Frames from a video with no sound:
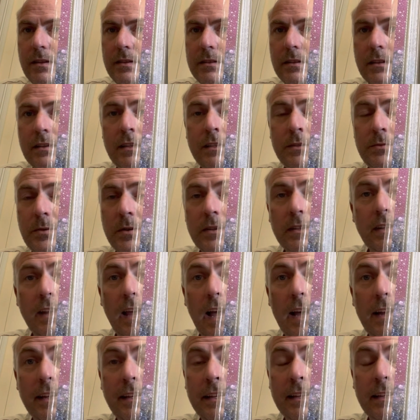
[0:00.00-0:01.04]
So this one
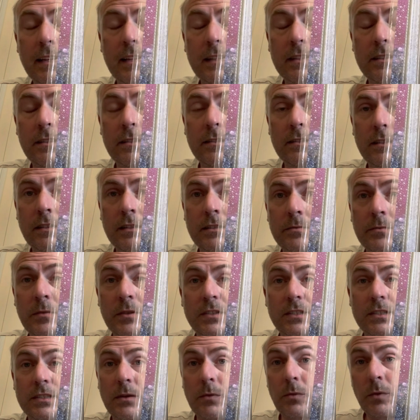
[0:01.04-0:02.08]
I didn't get done as
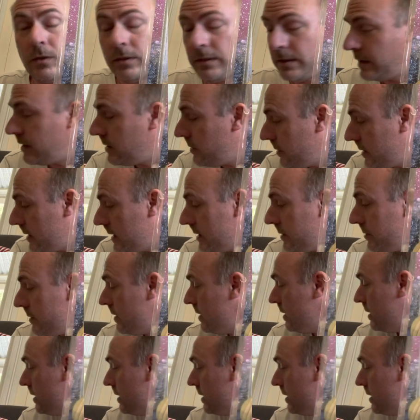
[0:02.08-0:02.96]
much as I wanted to on this one.